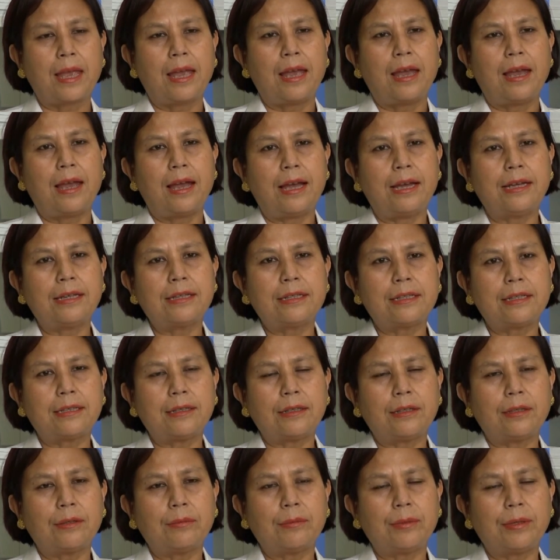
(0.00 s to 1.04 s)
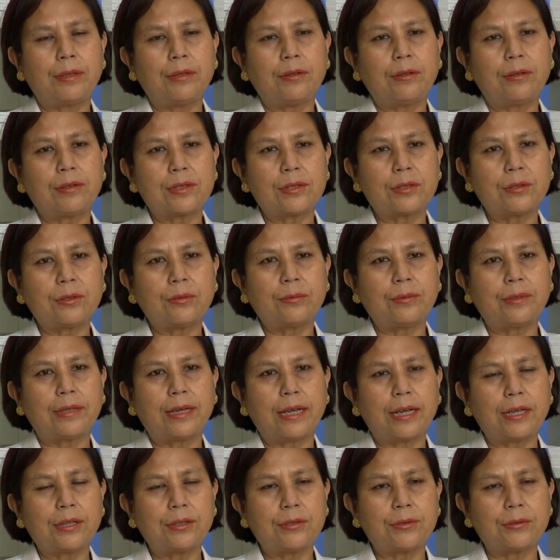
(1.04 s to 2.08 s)
And we also would
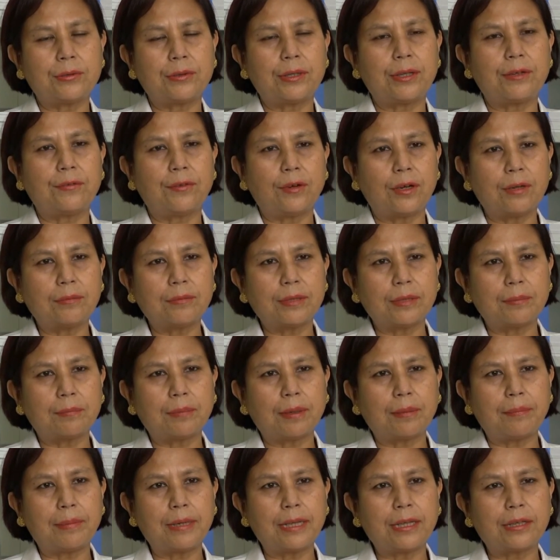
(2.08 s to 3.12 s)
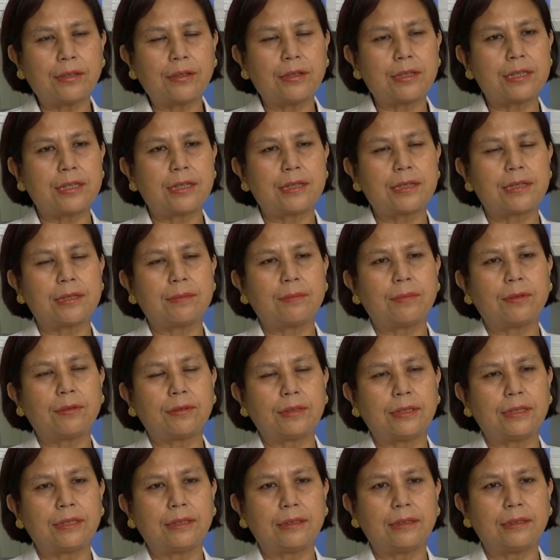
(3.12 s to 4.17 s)
like to inform the public not just
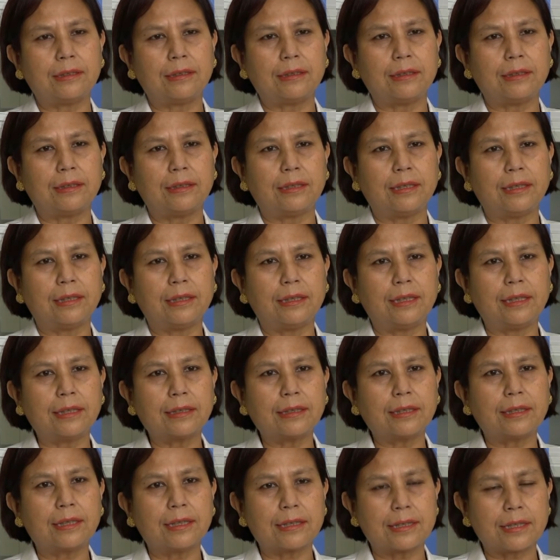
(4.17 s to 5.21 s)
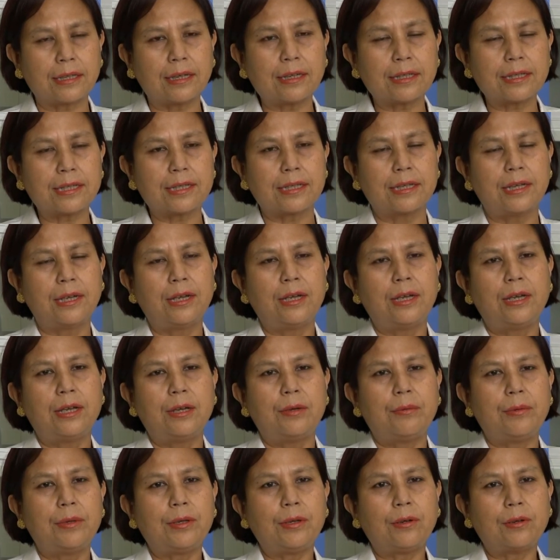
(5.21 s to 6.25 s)
about the health hazards.
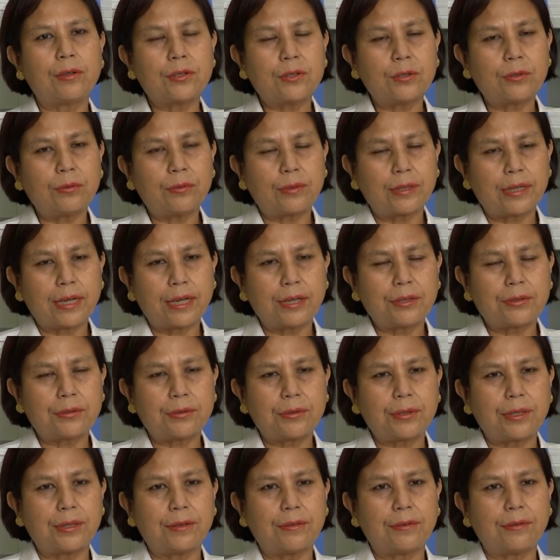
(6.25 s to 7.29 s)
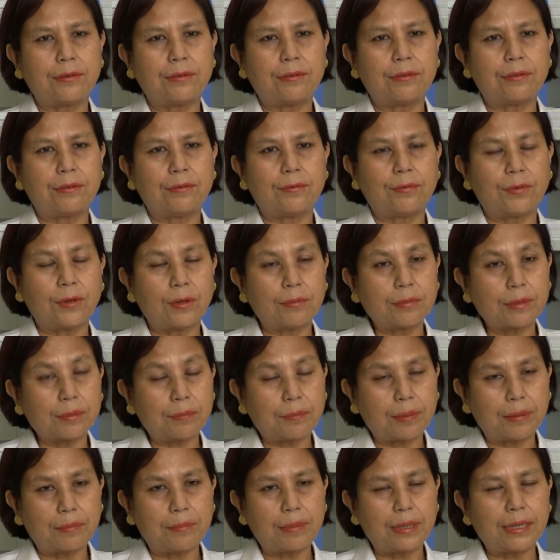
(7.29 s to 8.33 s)
We also would like to inform the
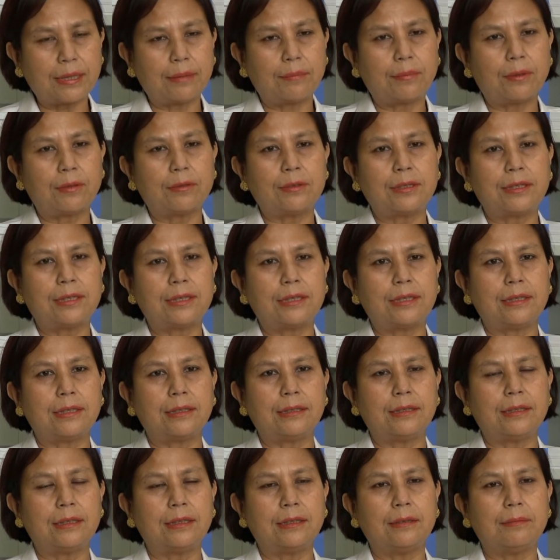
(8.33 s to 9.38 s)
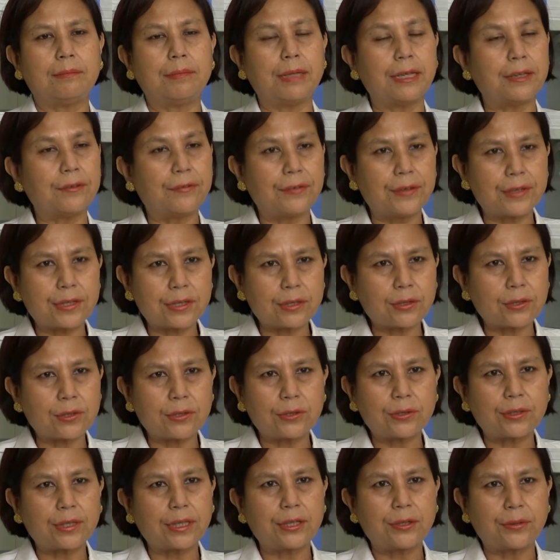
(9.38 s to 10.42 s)
public about the benefits
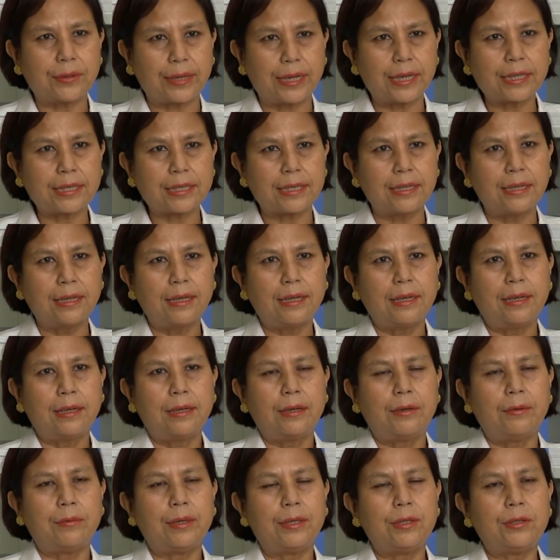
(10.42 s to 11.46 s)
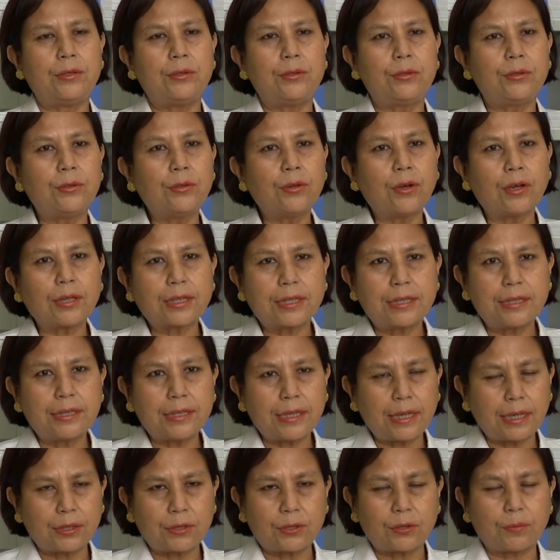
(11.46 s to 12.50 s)
also that you get when you do not
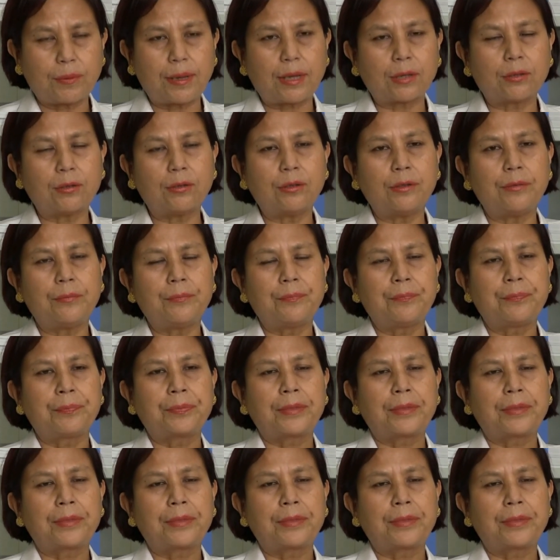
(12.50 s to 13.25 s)
take tobacco.